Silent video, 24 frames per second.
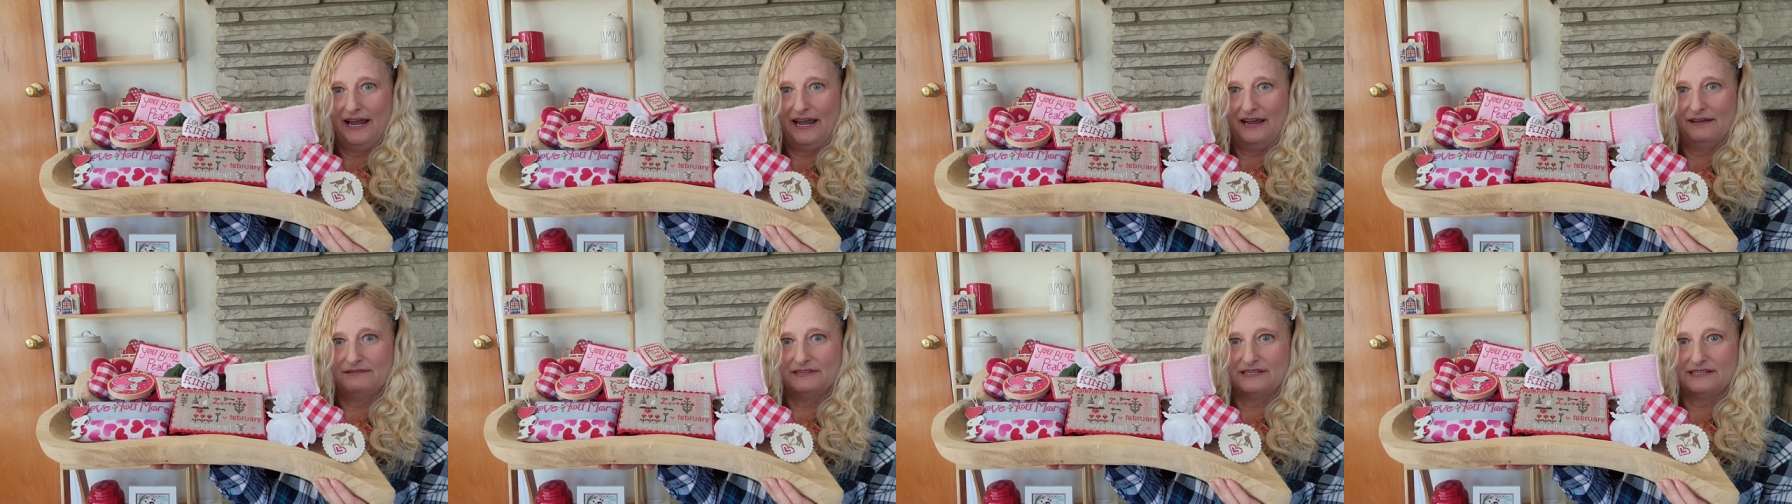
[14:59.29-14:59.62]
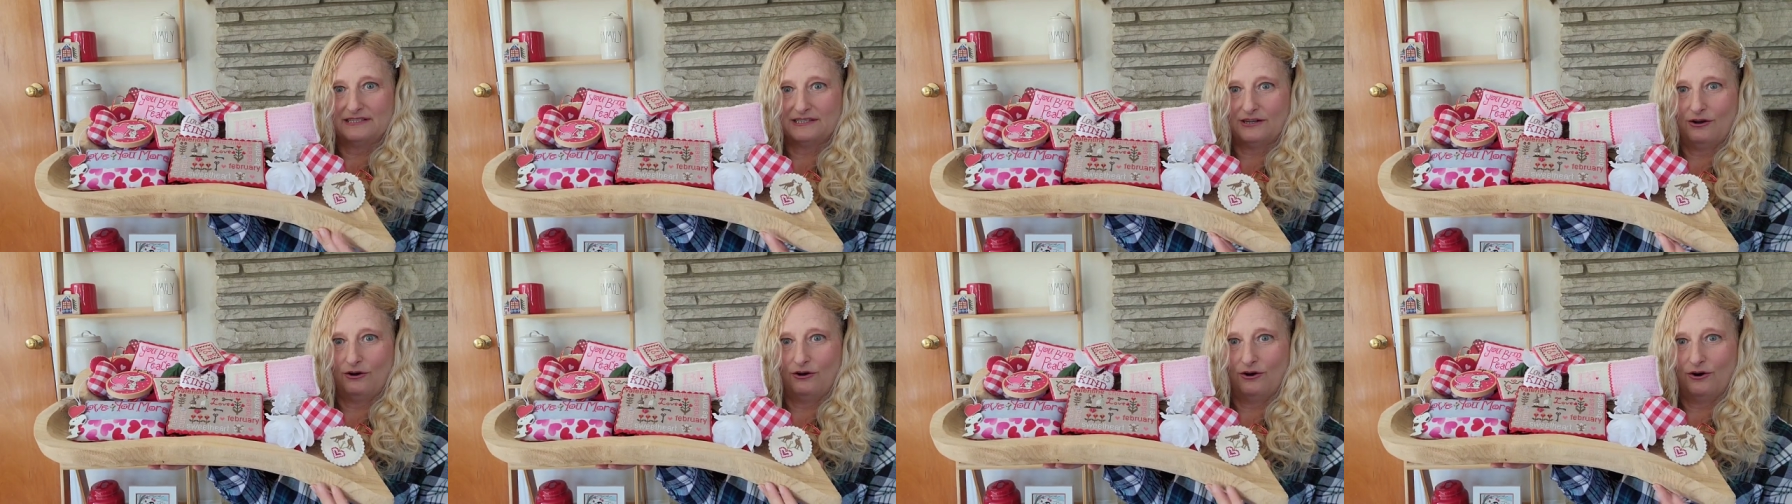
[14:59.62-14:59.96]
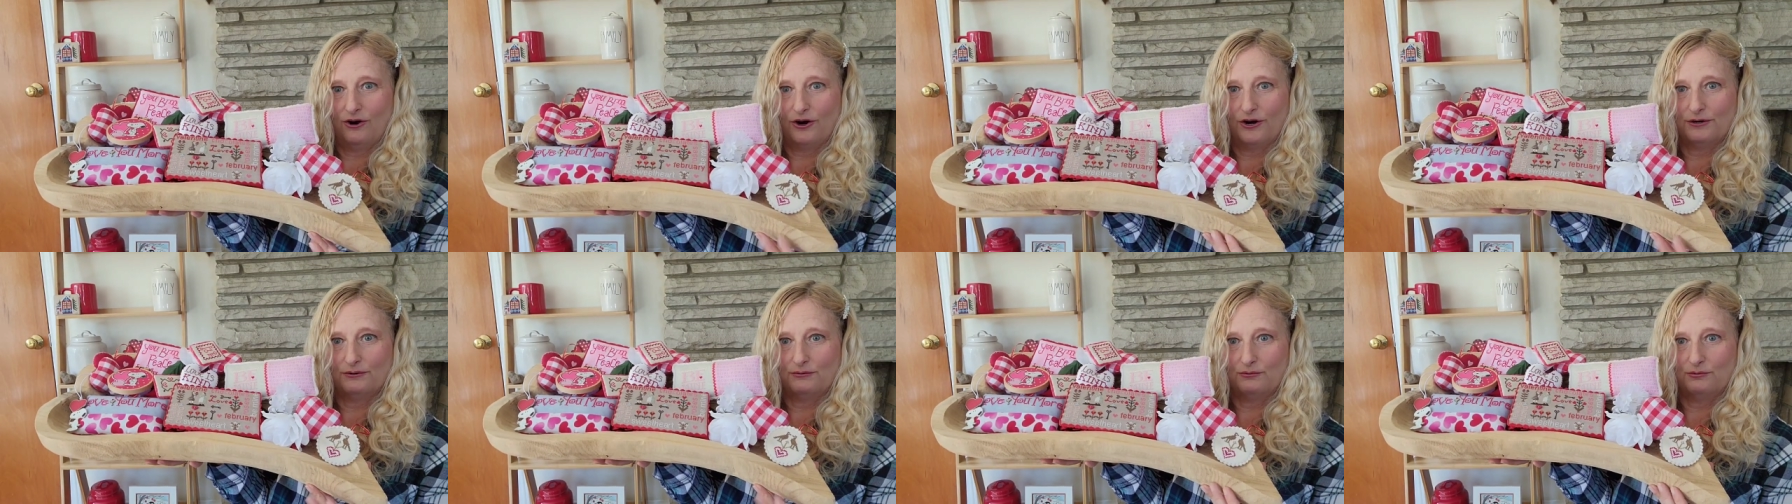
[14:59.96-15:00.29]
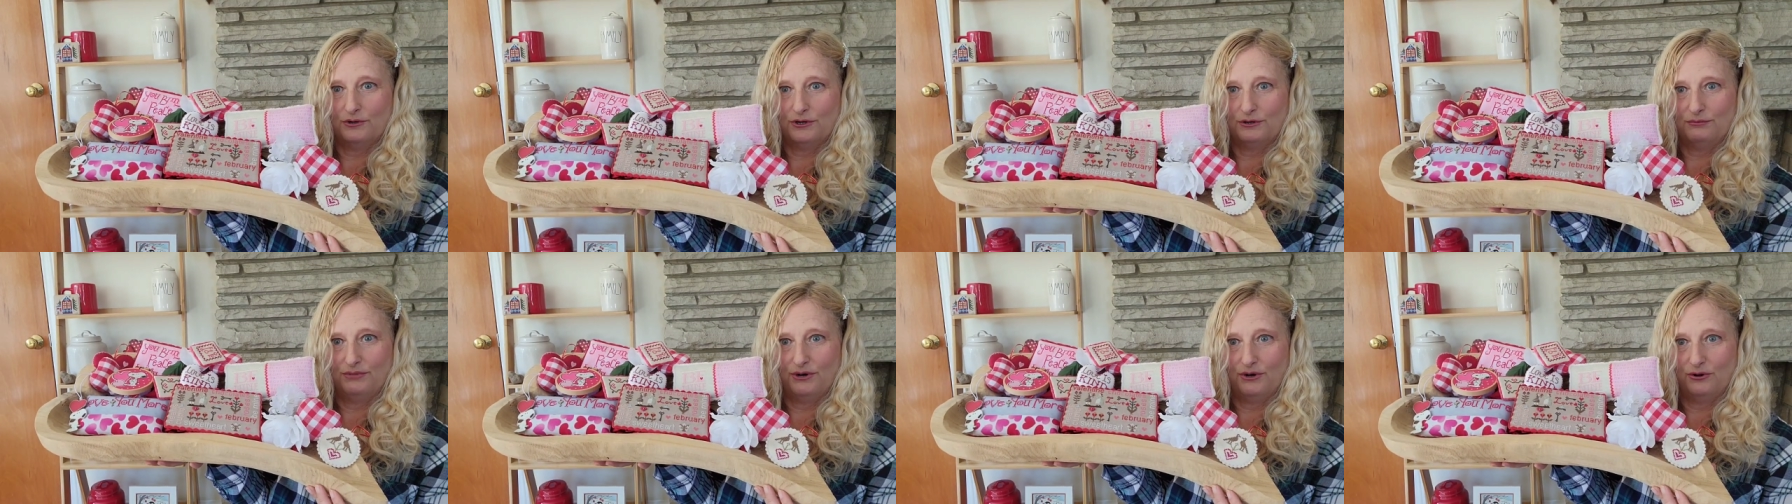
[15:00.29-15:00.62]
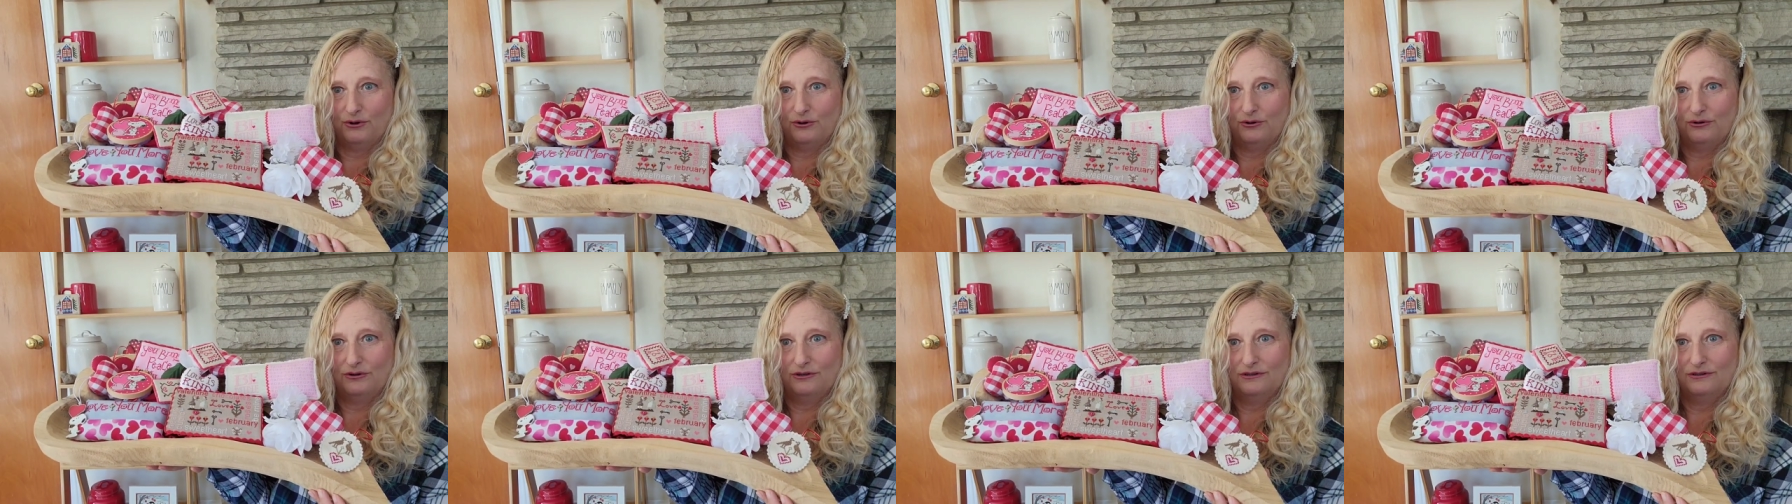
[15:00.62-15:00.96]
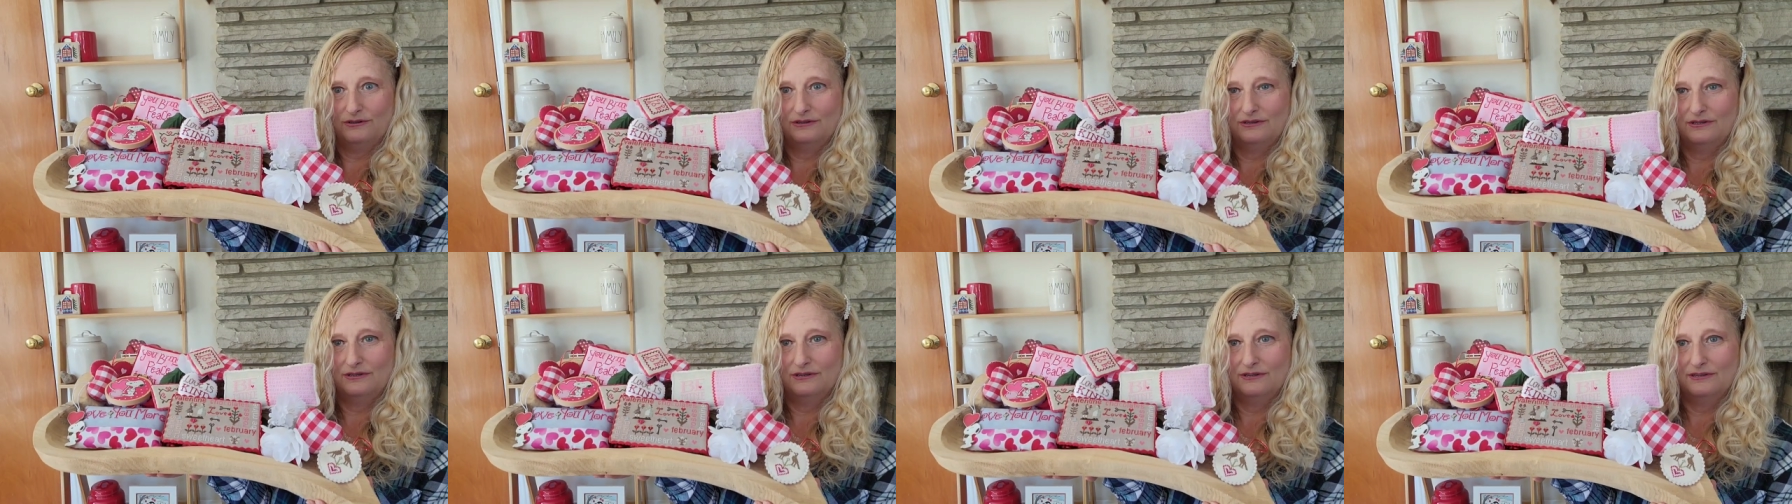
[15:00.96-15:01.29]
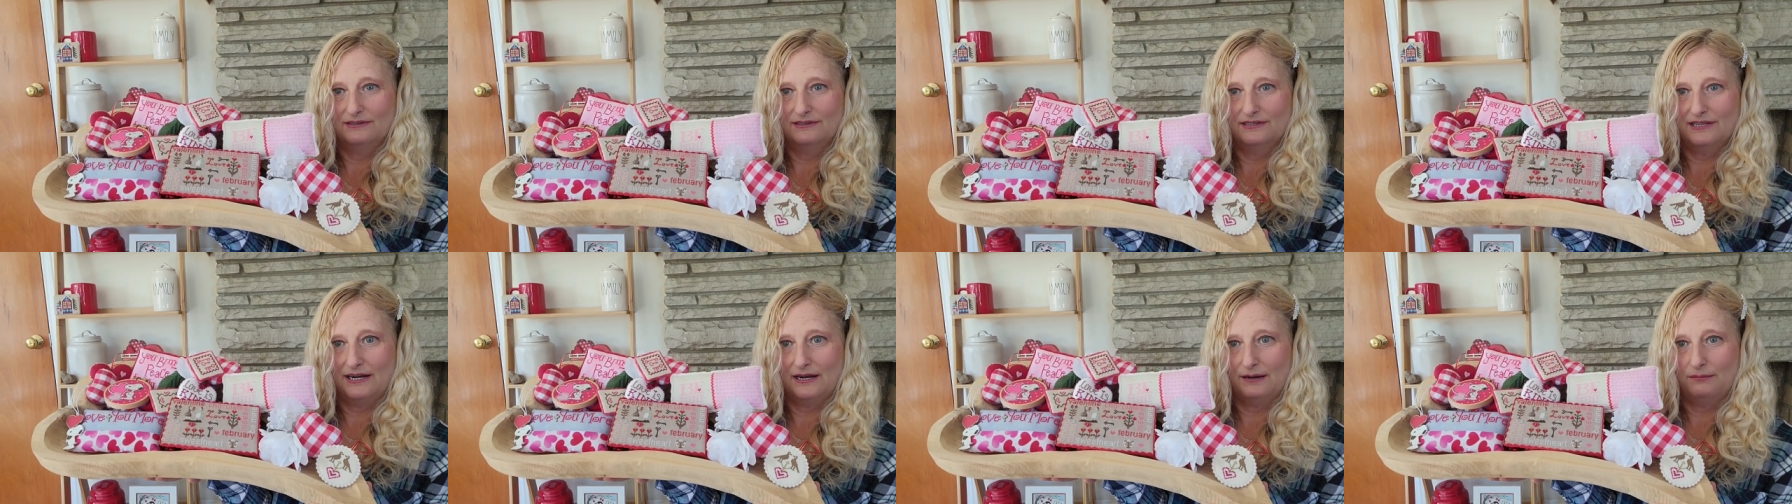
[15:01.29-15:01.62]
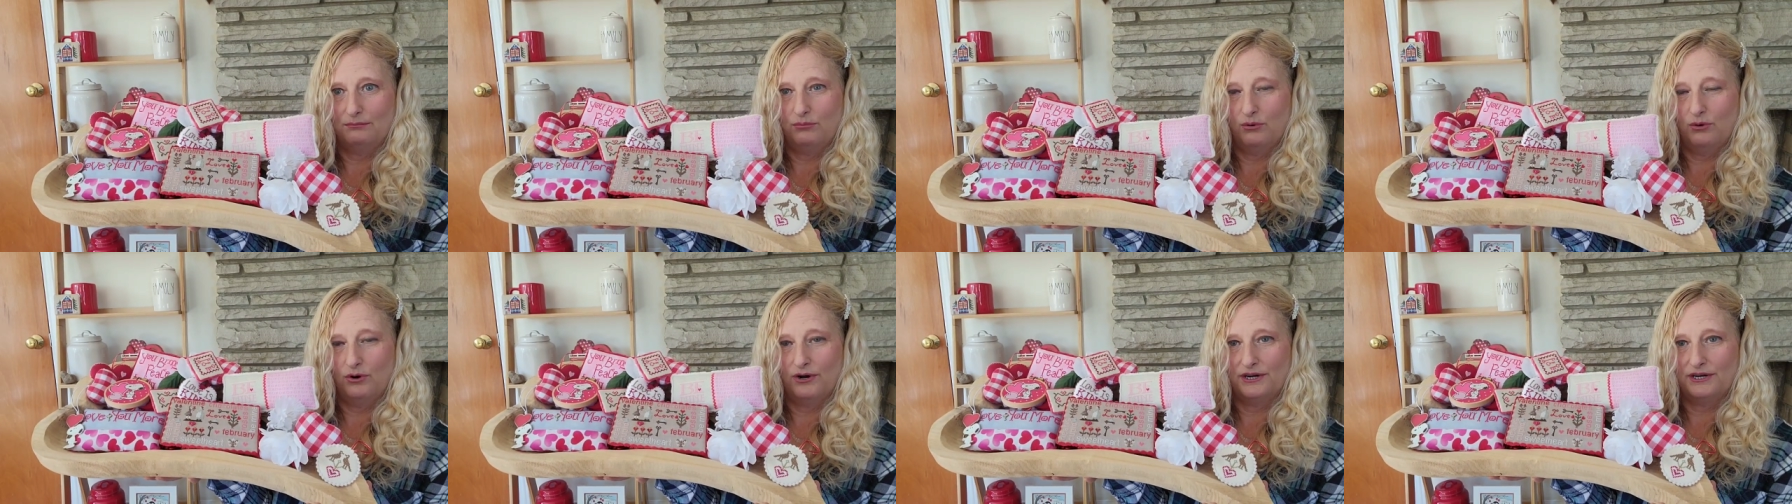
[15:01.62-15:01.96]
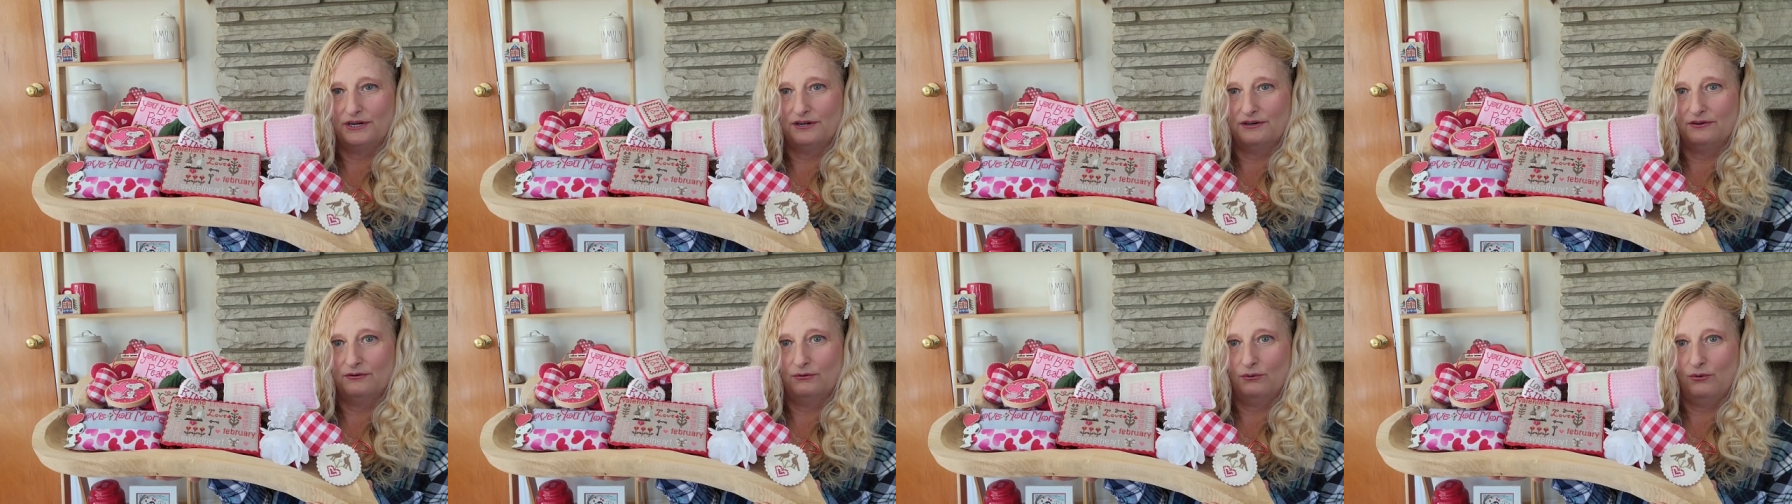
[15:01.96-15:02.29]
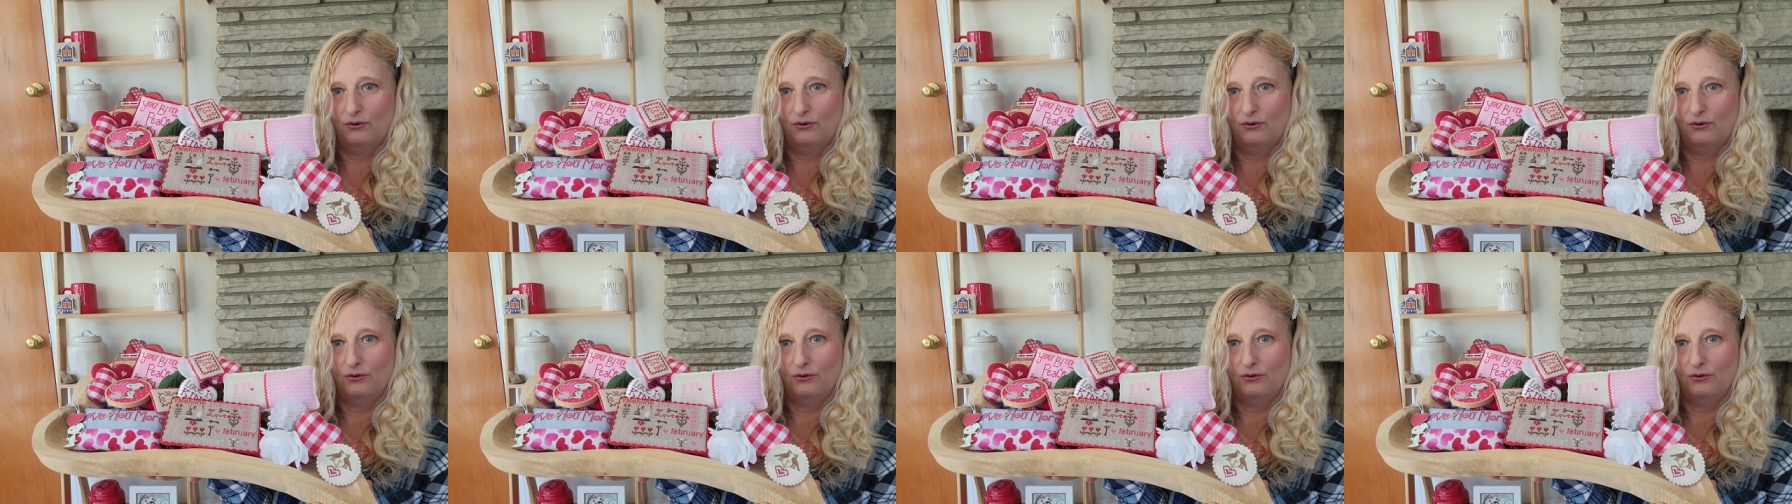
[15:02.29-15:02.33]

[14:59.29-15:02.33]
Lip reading: have this heartwood bowl that I bought in